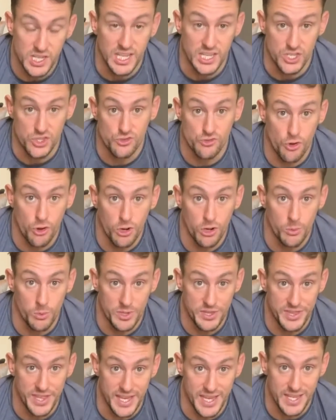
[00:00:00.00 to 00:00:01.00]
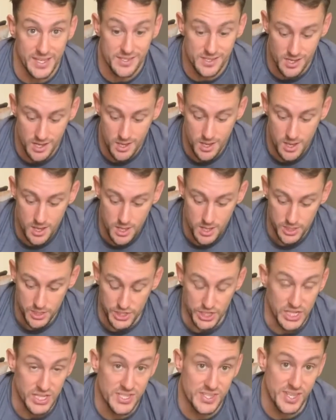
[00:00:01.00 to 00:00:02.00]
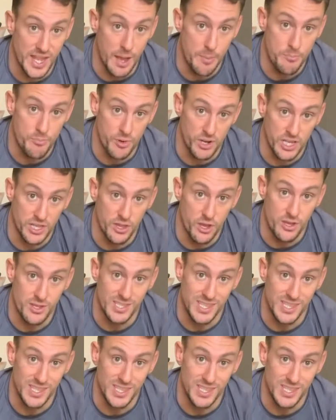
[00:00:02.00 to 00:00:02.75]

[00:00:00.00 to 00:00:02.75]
stronger with these, you can start bringing those